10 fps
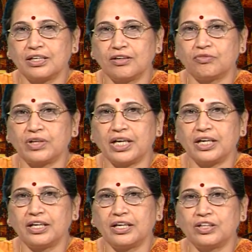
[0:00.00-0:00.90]
where
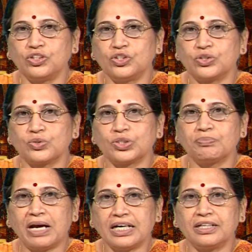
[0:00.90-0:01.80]
he shows
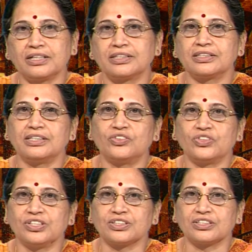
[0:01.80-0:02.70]
madness in
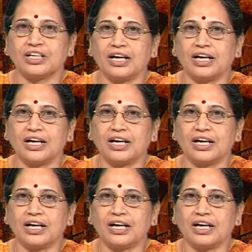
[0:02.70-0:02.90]
reason.